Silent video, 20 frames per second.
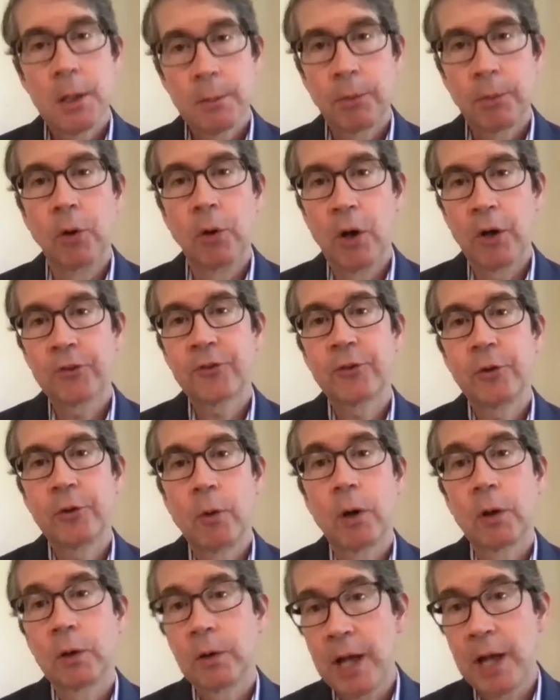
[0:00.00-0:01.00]
but also
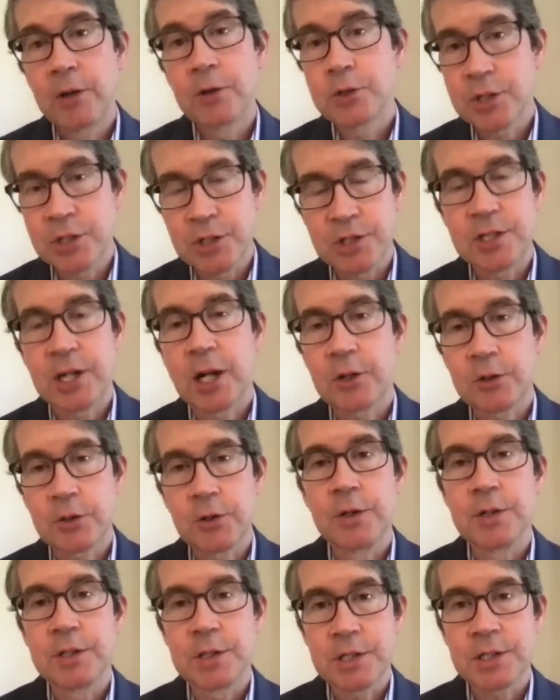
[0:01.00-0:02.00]
our letters to
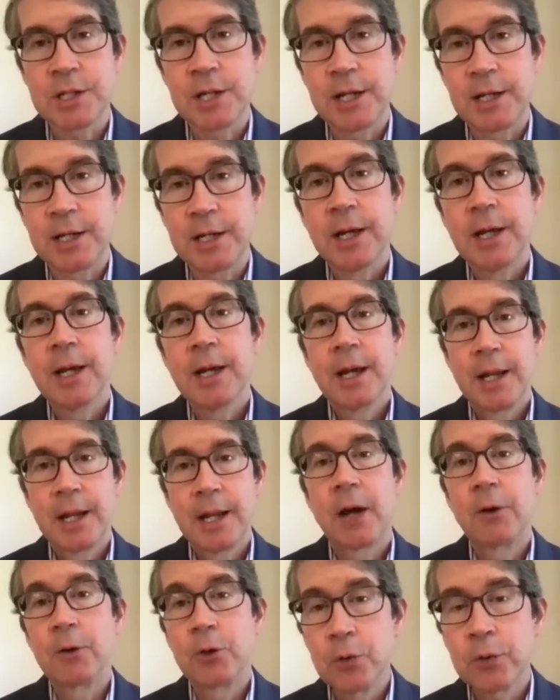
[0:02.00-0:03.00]
secretaries of state and
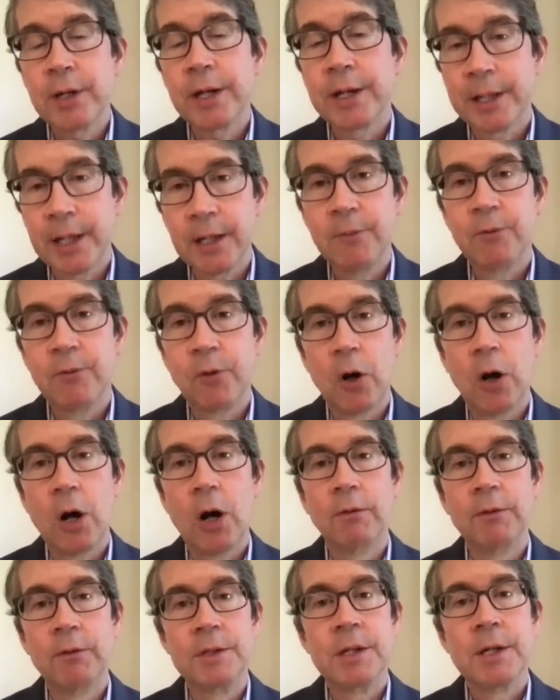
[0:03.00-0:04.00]
how you can get
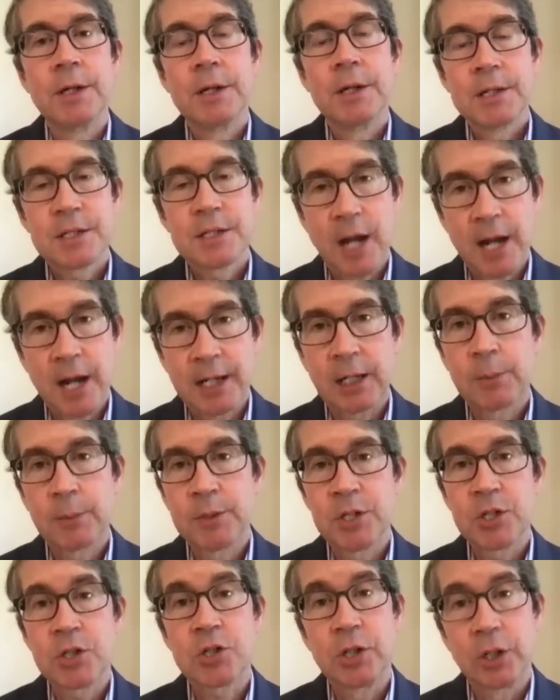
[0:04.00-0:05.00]
involved in signing a
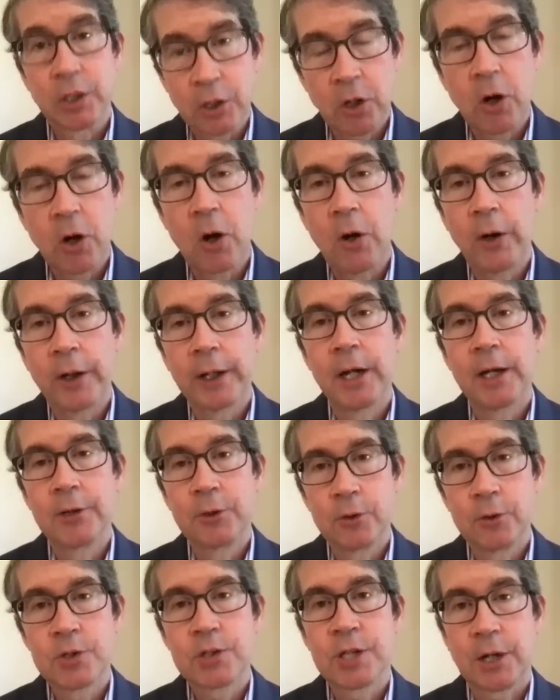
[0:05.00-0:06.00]
petition and calling on
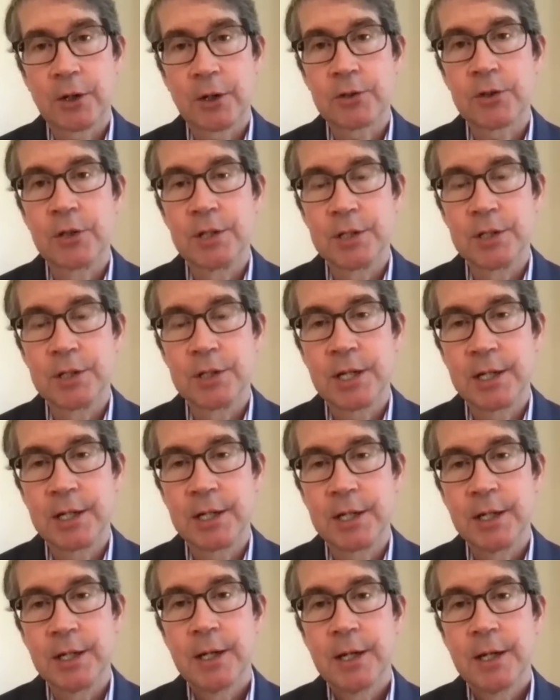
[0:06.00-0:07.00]
your secretary of
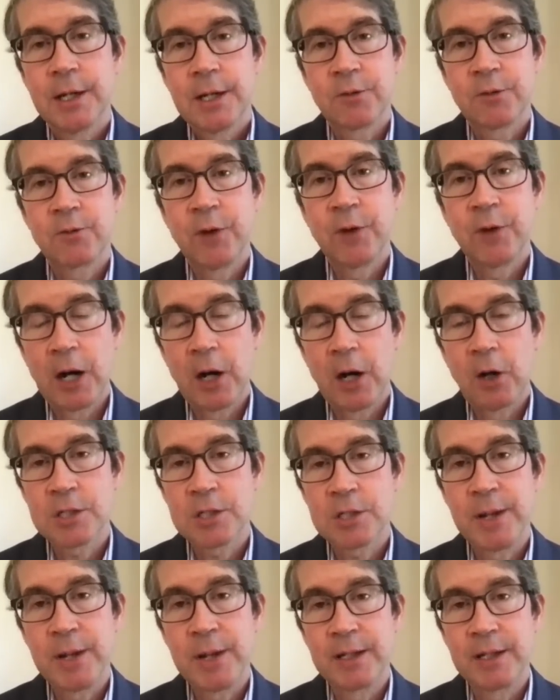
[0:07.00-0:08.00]
state to follow
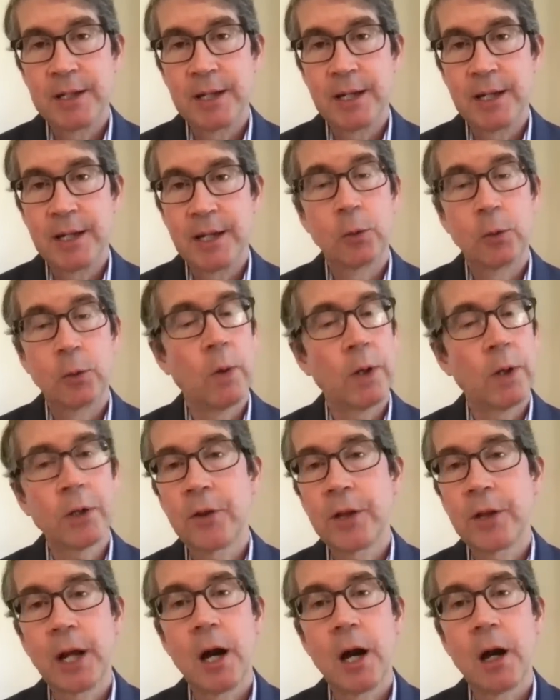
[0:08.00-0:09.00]
this mandate. And the one other
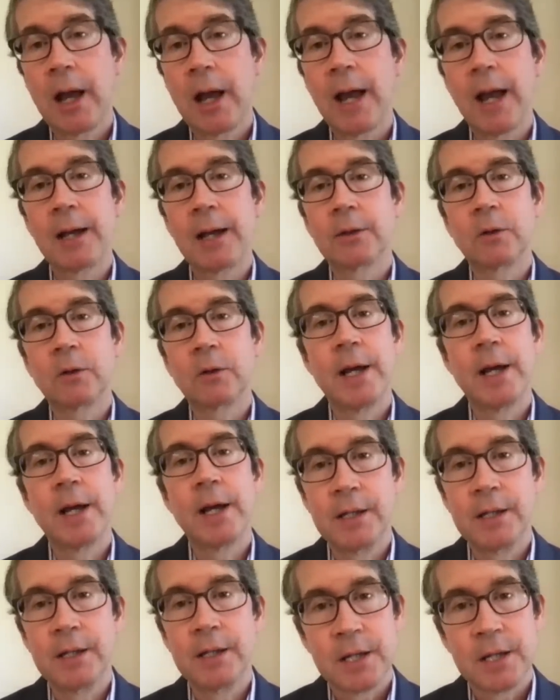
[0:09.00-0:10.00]
thing I'll add, Glenn,
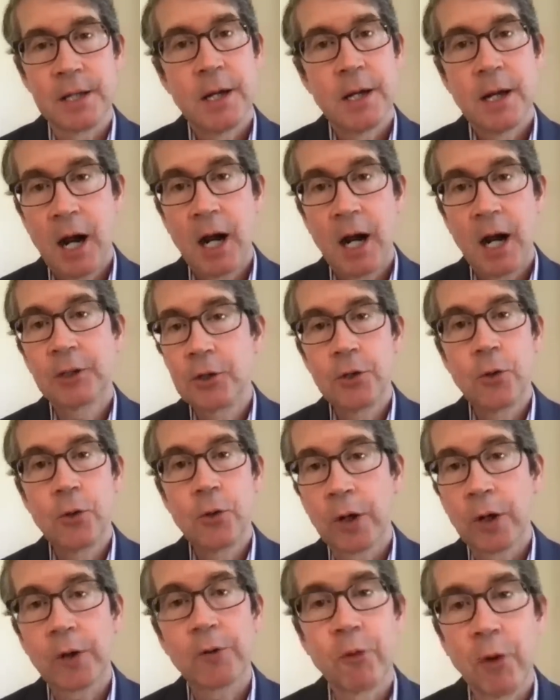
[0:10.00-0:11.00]
is on the New
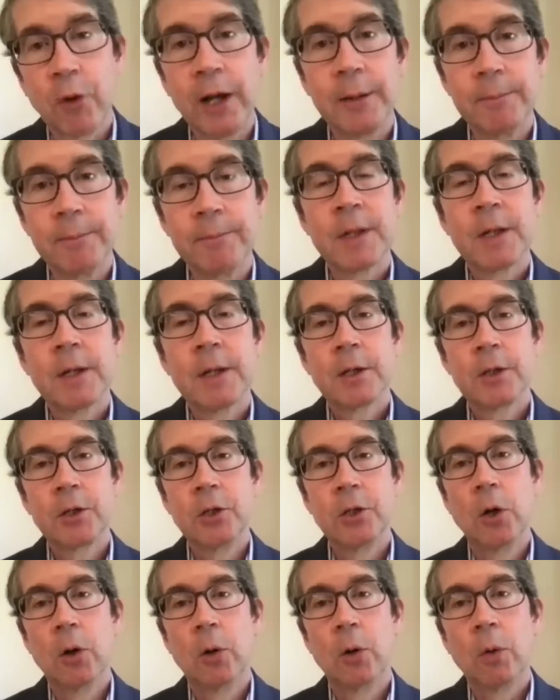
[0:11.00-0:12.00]
York front, you
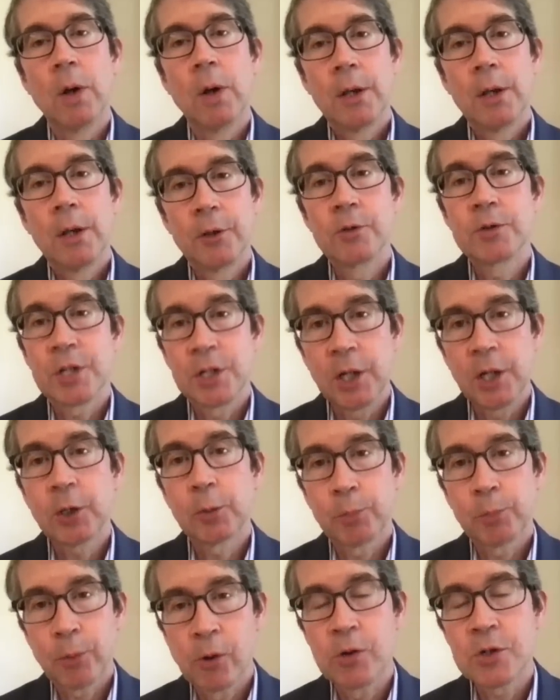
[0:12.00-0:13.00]
know, there's another
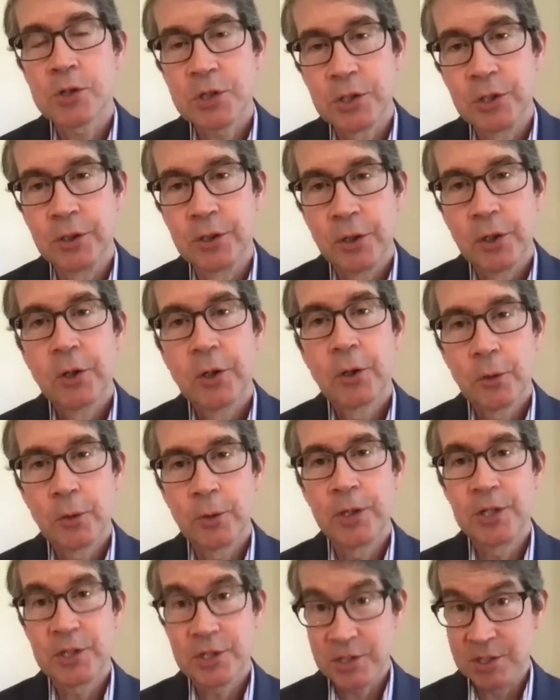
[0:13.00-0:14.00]
person who
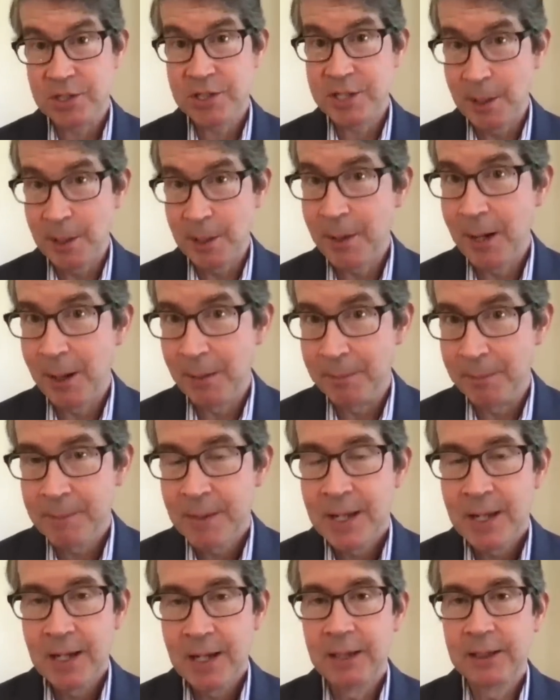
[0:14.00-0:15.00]
needs to step up,
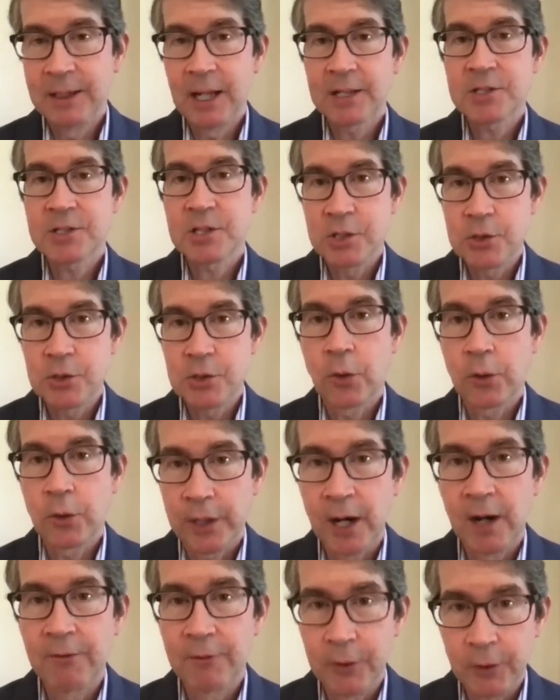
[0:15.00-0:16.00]
and that's the New York
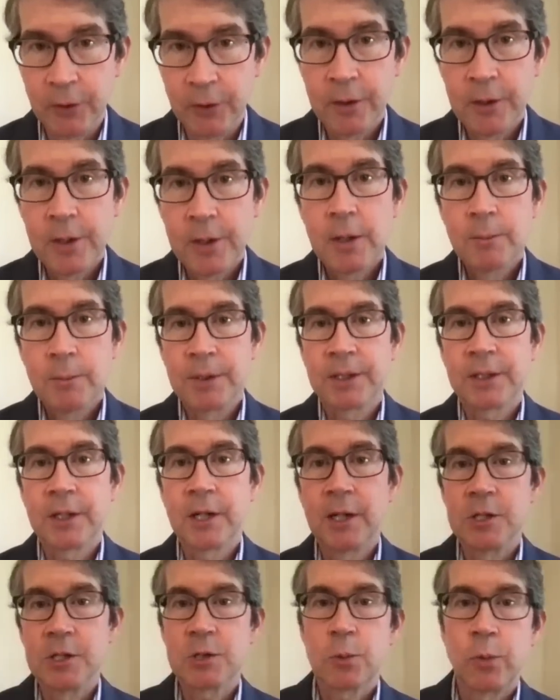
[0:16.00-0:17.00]
governor,
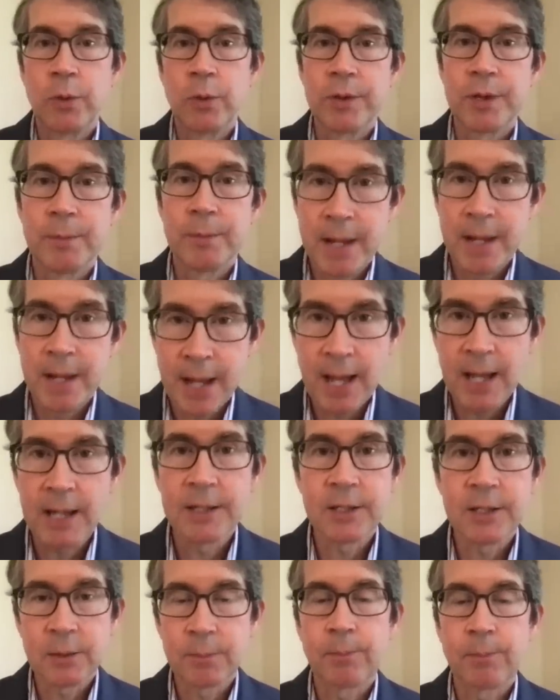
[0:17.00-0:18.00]
because with the
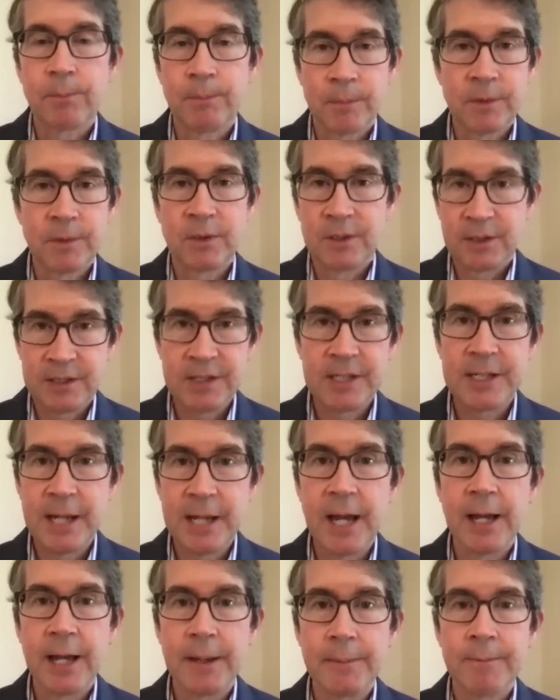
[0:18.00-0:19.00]
Manhattan
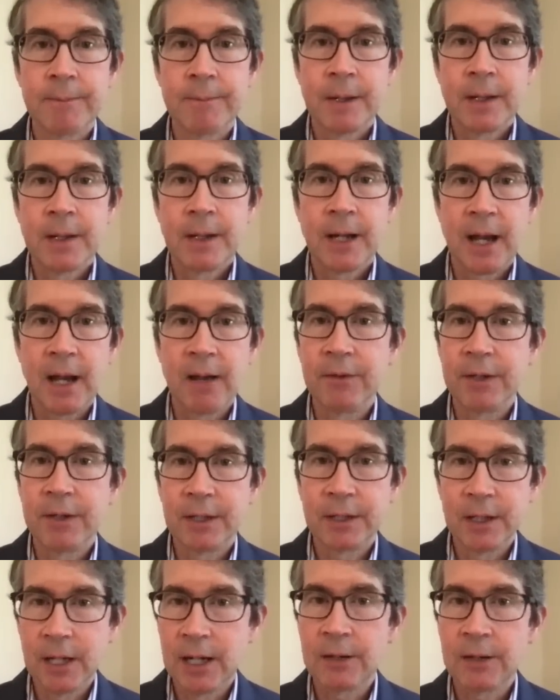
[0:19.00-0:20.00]
DA having
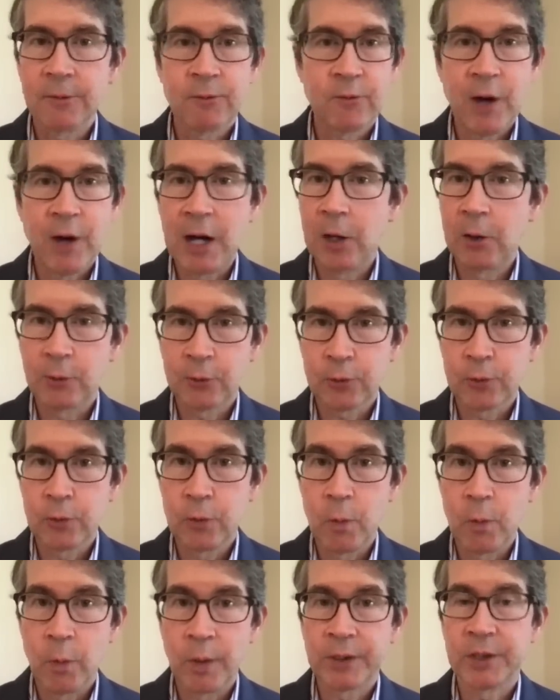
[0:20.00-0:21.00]
not followed through
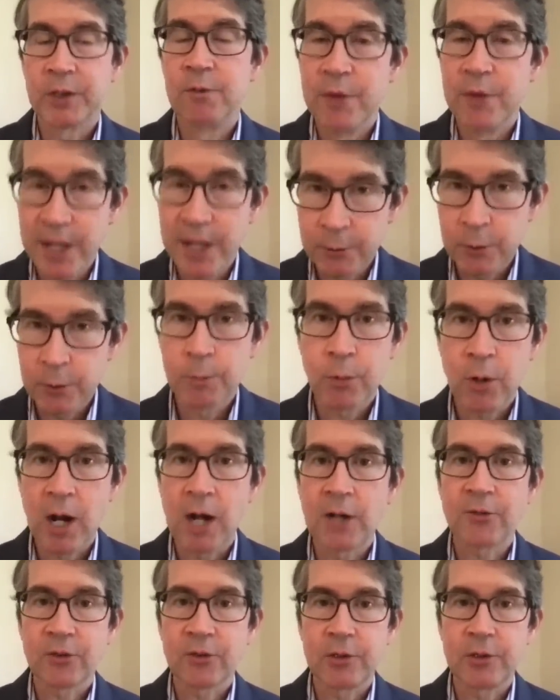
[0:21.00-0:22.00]
on what the veteran
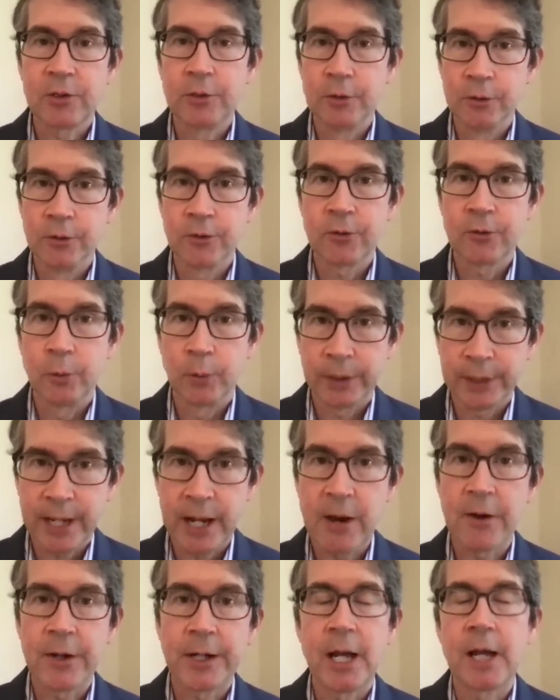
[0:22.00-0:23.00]
prosecutors who were
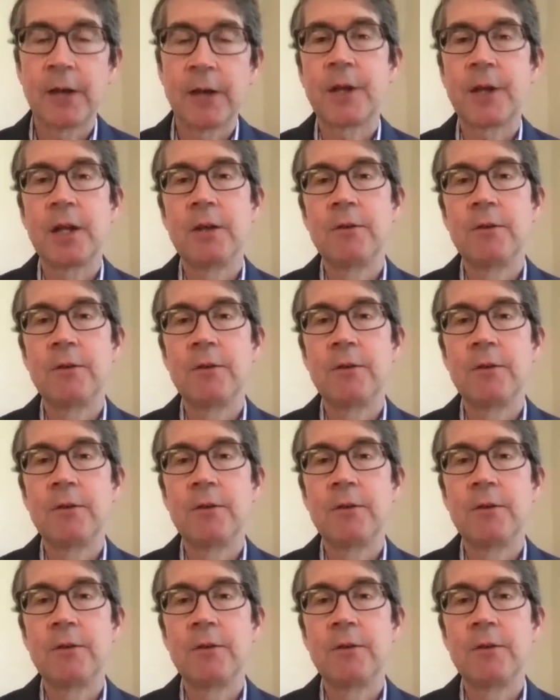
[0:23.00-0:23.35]
carrying out that